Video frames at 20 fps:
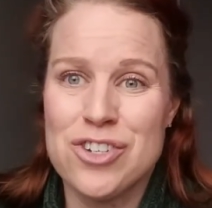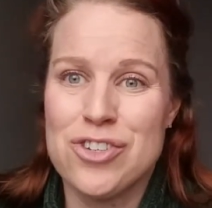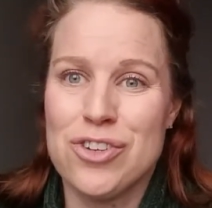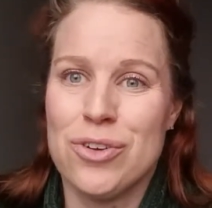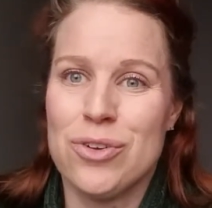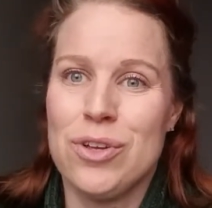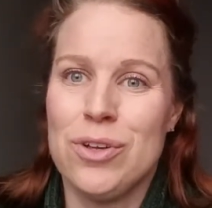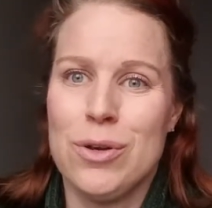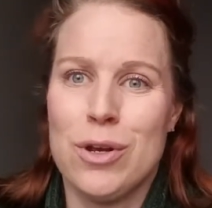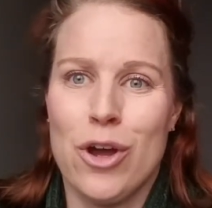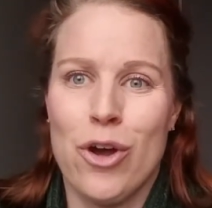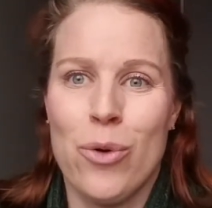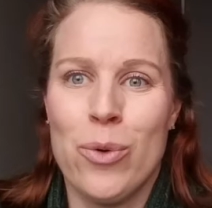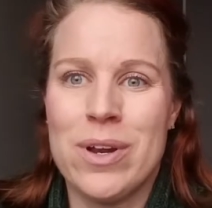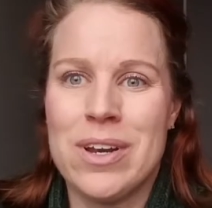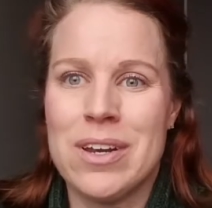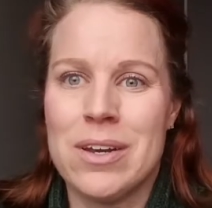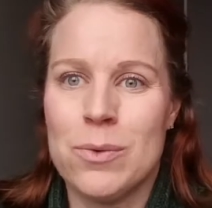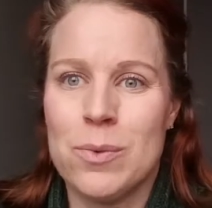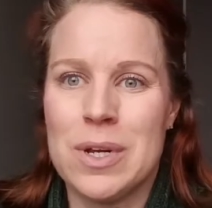So,
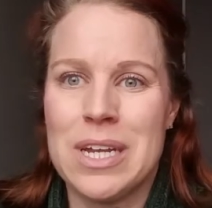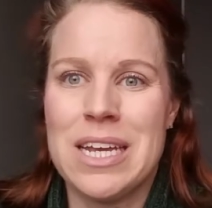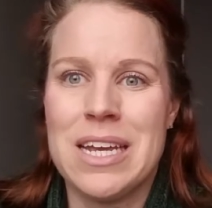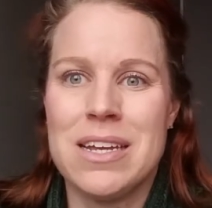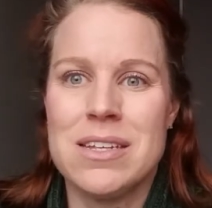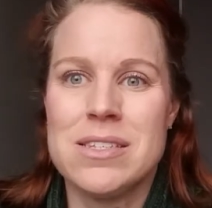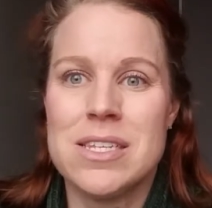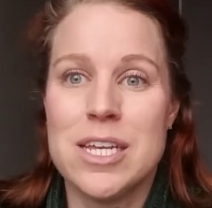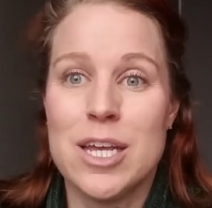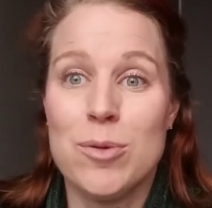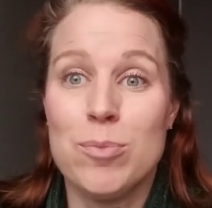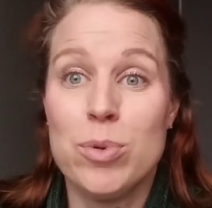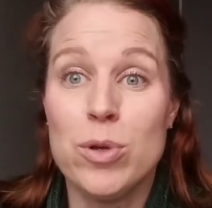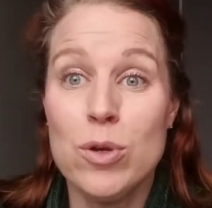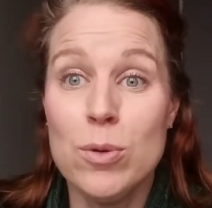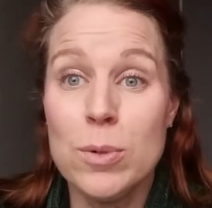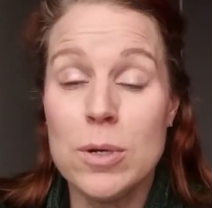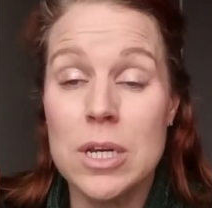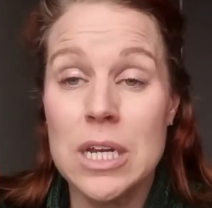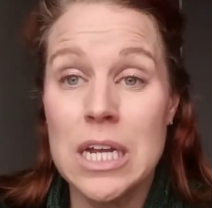when kids hit
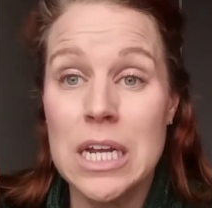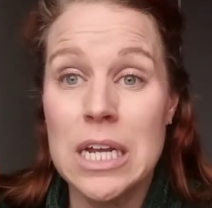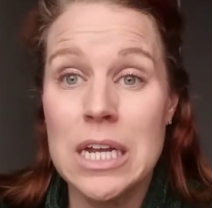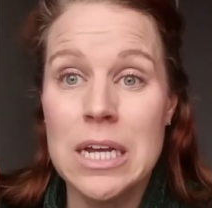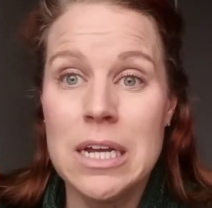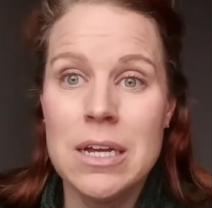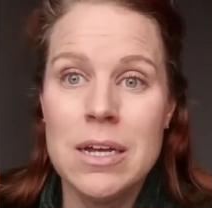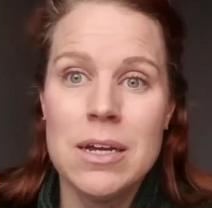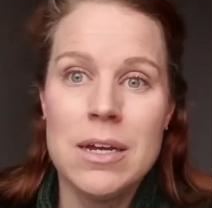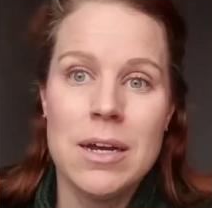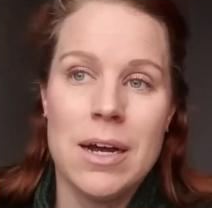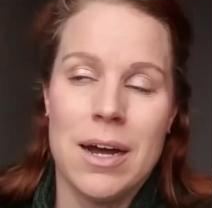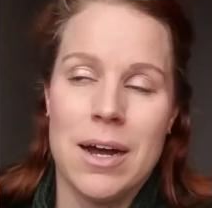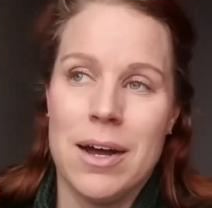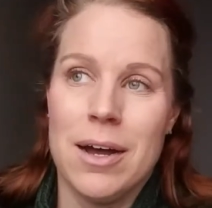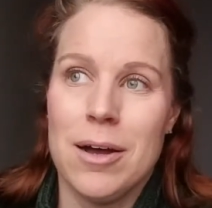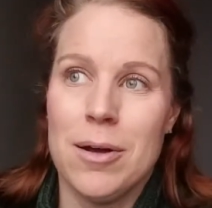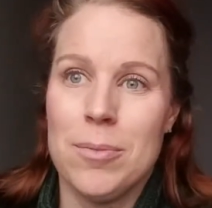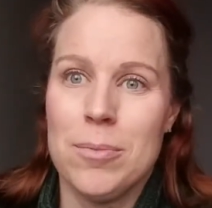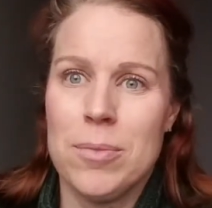puberty,
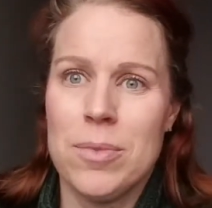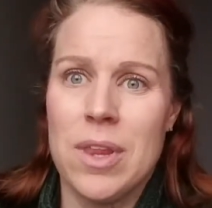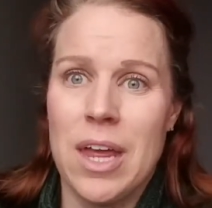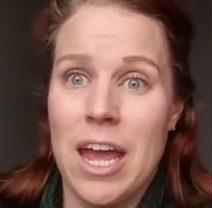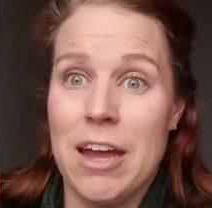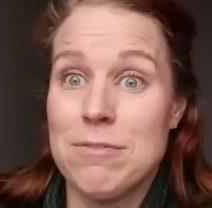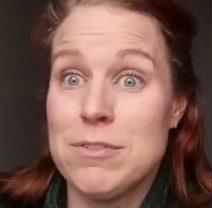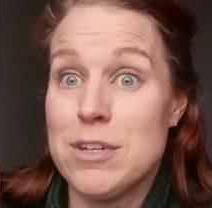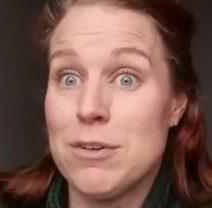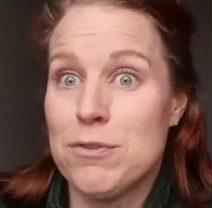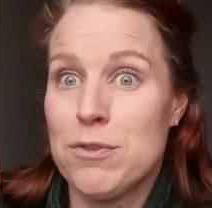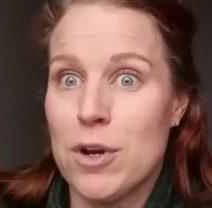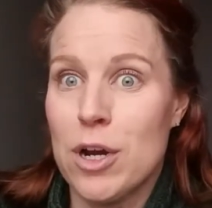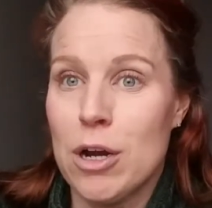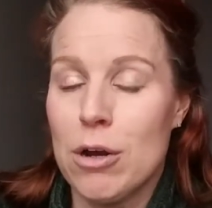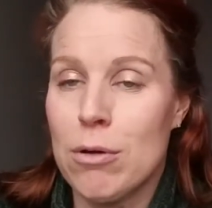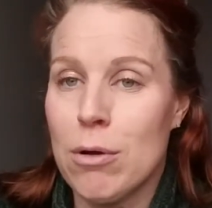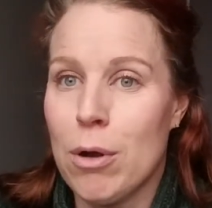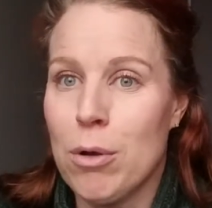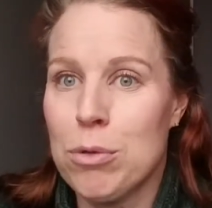they have
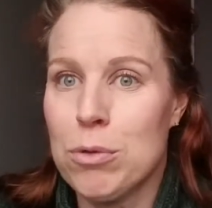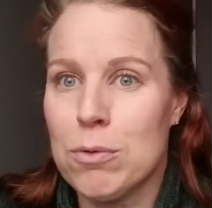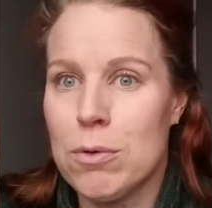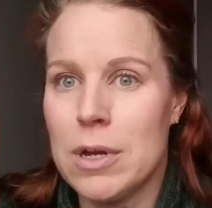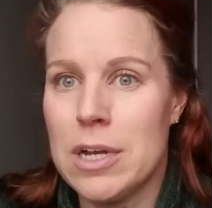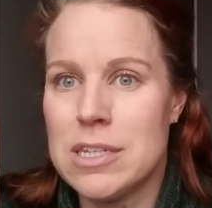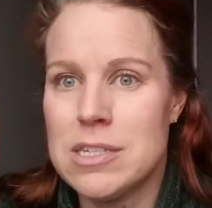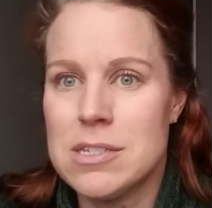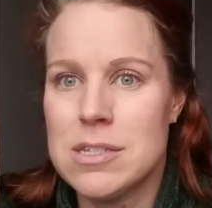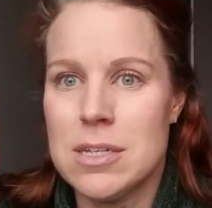different growth rates.